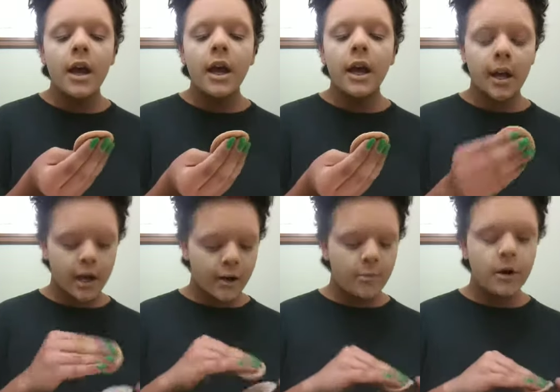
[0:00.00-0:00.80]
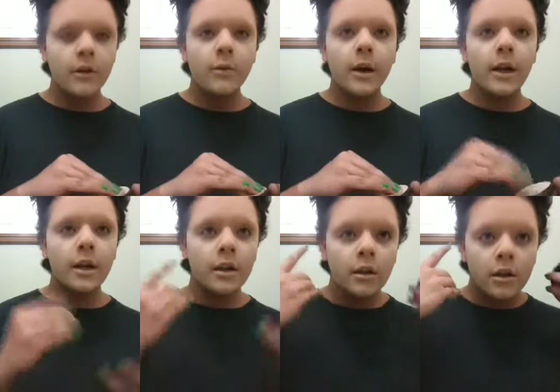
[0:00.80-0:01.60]
and now I'm putting the white
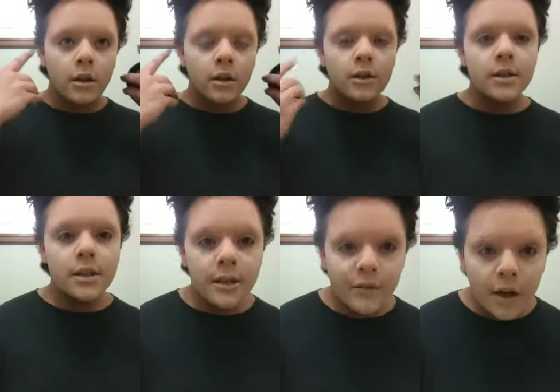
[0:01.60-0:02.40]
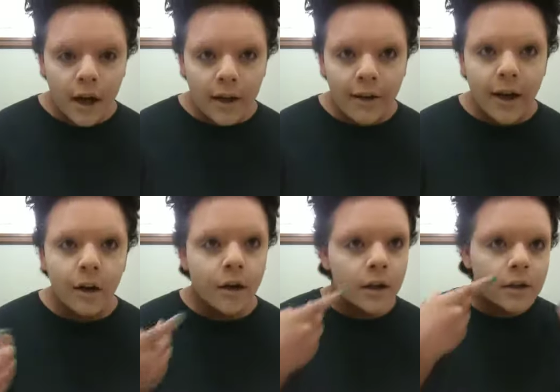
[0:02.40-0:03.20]
in different highlight
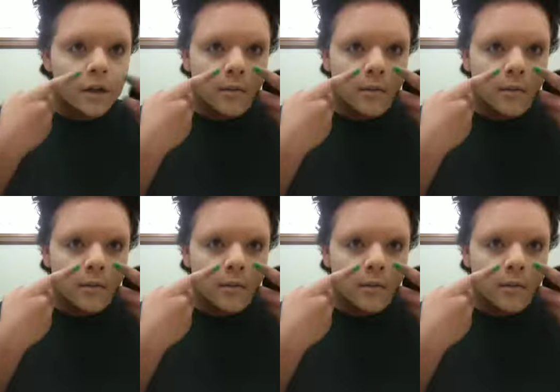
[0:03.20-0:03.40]
areas.